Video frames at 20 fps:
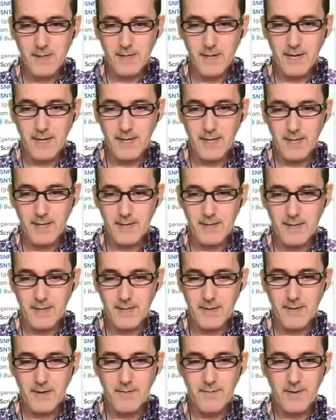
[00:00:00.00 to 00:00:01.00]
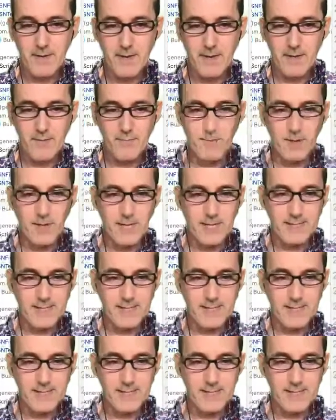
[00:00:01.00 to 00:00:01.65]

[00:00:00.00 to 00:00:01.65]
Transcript: I didn't even realize